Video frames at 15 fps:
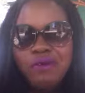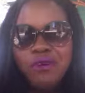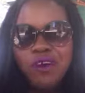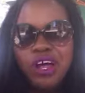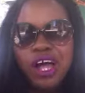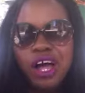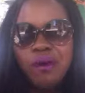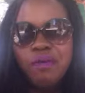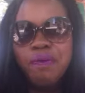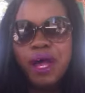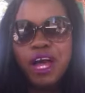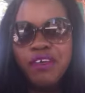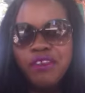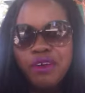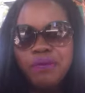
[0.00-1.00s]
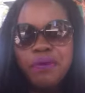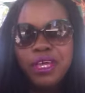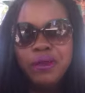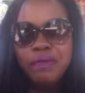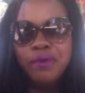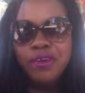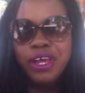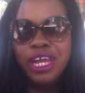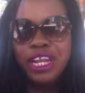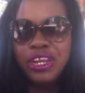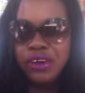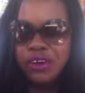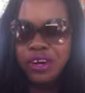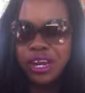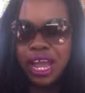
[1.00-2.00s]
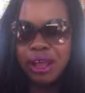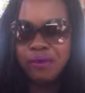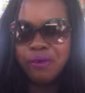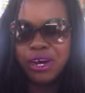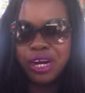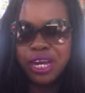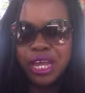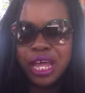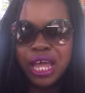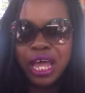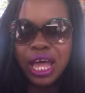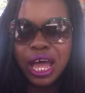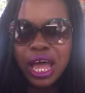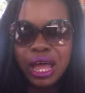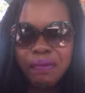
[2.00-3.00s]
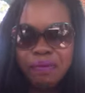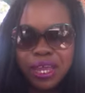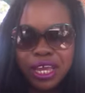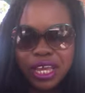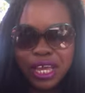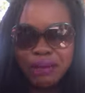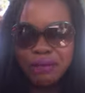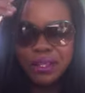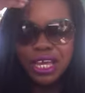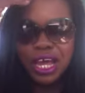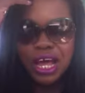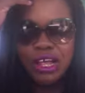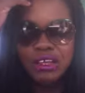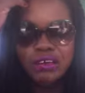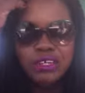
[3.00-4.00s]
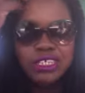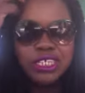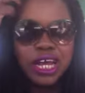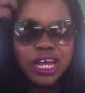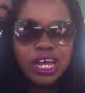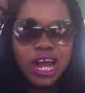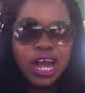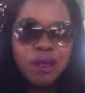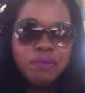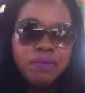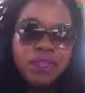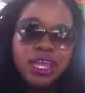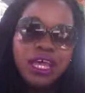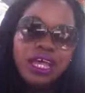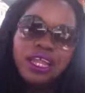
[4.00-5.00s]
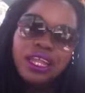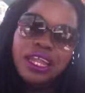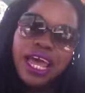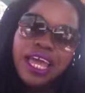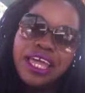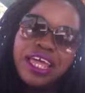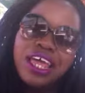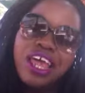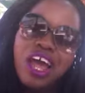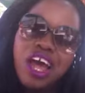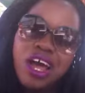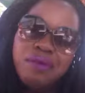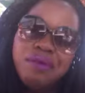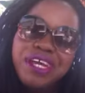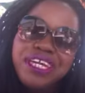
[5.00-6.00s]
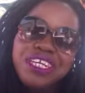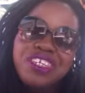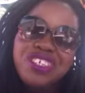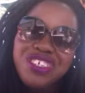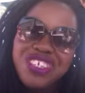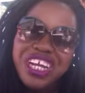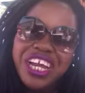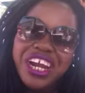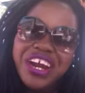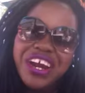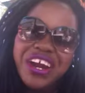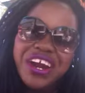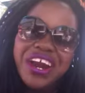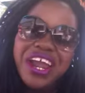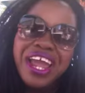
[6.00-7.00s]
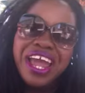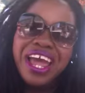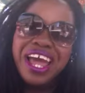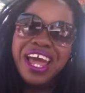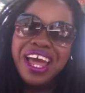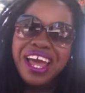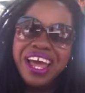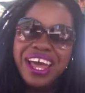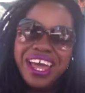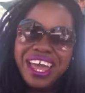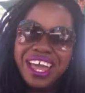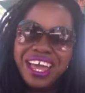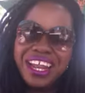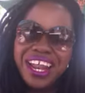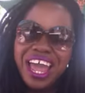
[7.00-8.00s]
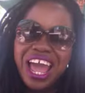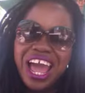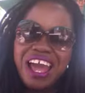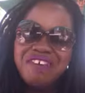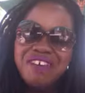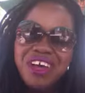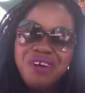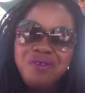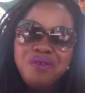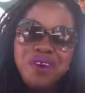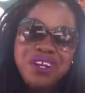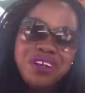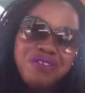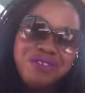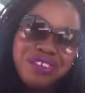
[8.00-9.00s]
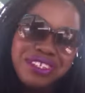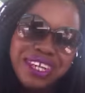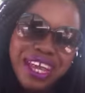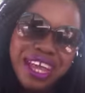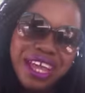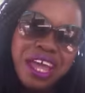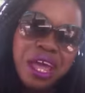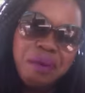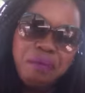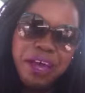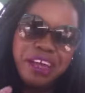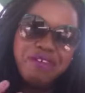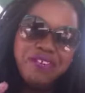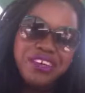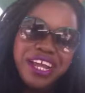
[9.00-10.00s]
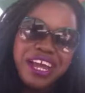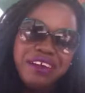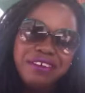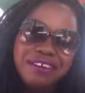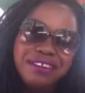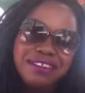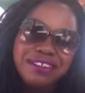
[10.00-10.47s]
will help other people in your network. Um, again, maliaholleron.com. Like, comment, share, uh, and have a wonderful day. Bye for now.